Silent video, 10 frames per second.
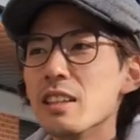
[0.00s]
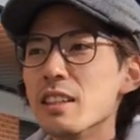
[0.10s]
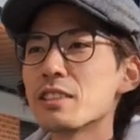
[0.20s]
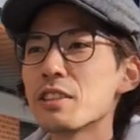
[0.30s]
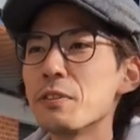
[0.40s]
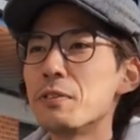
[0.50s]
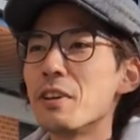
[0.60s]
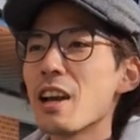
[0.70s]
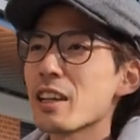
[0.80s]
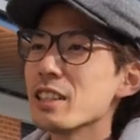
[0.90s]
It's good
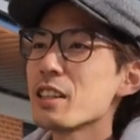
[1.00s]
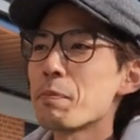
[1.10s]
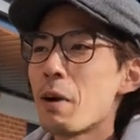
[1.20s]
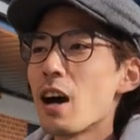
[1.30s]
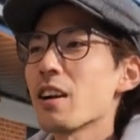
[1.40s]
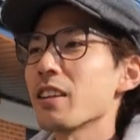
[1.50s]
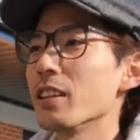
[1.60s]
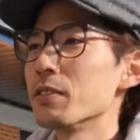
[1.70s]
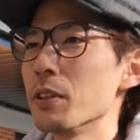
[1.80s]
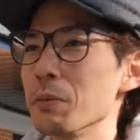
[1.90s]
for like, it's a
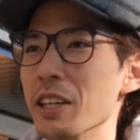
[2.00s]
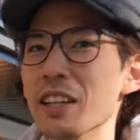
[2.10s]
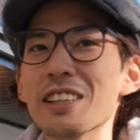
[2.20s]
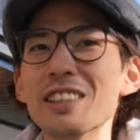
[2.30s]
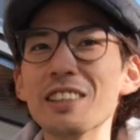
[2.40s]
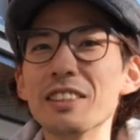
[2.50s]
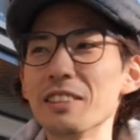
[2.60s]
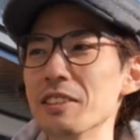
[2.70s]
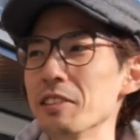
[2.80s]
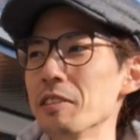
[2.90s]
paradise for me.
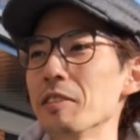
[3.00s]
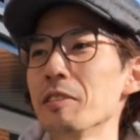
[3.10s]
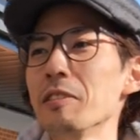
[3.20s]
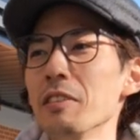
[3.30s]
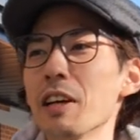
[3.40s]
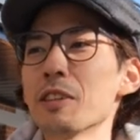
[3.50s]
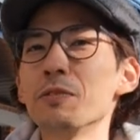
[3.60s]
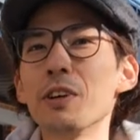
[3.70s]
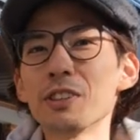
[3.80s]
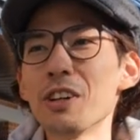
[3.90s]
Like
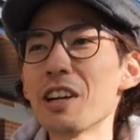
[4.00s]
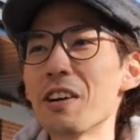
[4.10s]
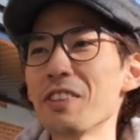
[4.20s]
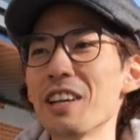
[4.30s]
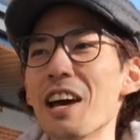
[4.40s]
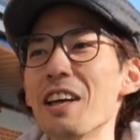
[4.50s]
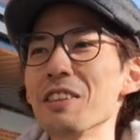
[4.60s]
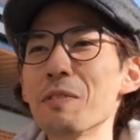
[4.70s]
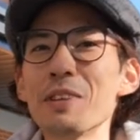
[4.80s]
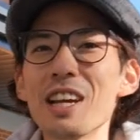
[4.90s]
photography and
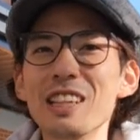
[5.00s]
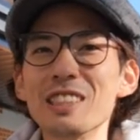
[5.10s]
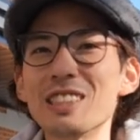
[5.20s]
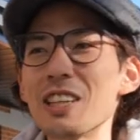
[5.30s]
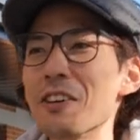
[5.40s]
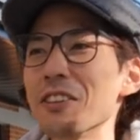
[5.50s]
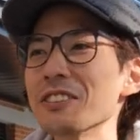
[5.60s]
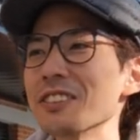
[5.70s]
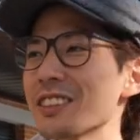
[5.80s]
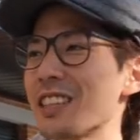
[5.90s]
the beer is so
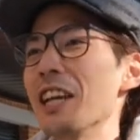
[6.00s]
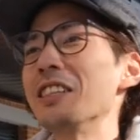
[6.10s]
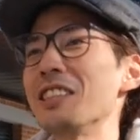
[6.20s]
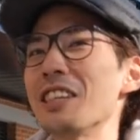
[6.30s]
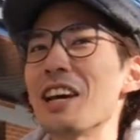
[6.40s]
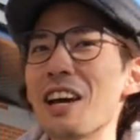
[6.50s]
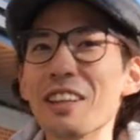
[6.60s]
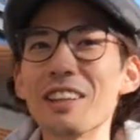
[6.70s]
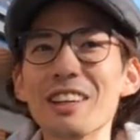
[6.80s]
tasty and